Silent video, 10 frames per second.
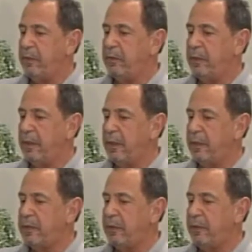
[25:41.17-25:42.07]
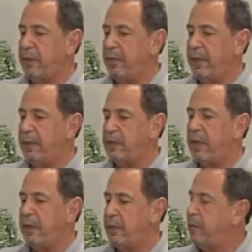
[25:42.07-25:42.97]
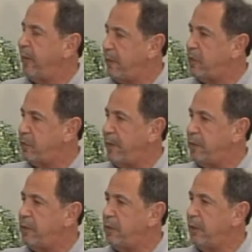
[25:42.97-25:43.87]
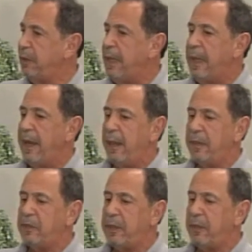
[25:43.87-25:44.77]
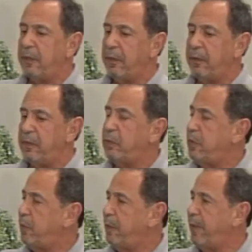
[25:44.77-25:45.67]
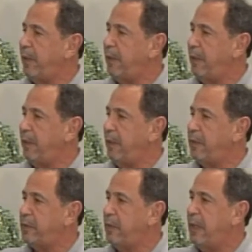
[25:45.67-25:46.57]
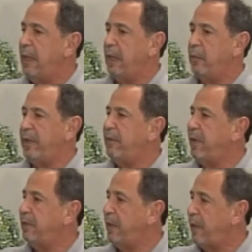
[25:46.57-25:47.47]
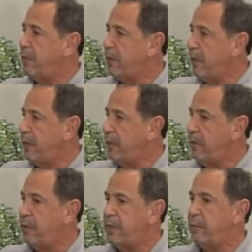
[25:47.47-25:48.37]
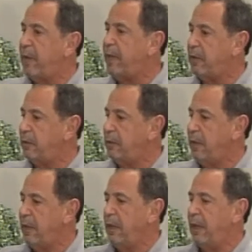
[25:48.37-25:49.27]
you know, uh, certainly when I decided to make this transition, Alex Dinelaris was one of my clients. And oh. when he found oh. out I was going to do this, he said, Michael,